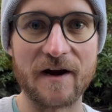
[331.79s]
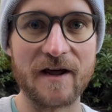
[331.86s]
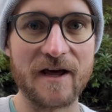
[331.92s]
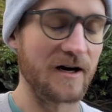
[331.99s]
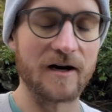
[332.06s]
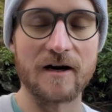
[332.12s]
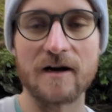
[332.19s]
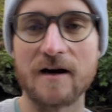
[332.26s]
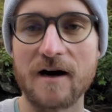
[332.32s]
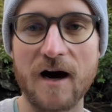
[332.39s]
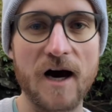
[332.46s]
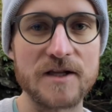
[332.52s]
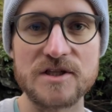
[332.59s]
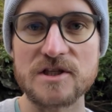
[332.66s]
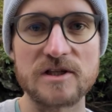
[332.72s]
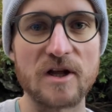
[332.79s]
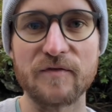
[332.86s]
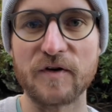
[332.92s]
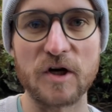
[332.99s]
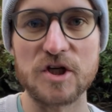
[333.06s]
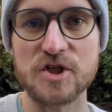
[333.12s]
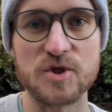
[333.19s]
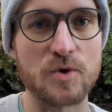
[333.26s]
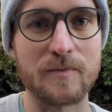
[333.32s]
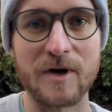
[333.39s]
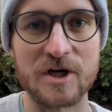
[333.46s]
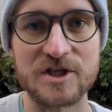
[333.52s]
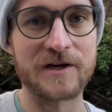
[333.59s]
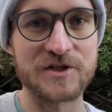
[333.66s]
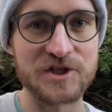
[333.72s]
Oh, I just love her so
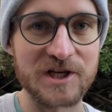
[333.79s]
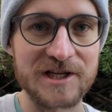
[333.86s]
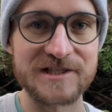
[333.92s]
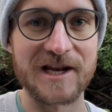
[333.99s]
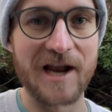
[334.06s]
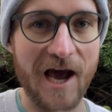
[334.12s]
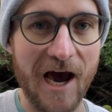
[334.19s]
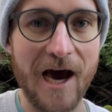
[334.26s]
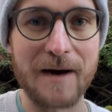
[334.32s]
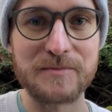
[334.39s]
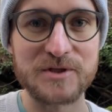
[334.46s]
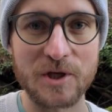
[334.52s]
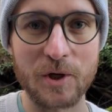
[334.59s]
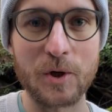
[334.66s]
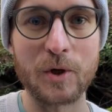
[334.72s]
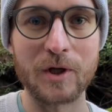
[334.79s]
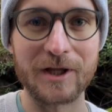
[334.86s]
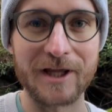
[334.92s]
much. She is an absolute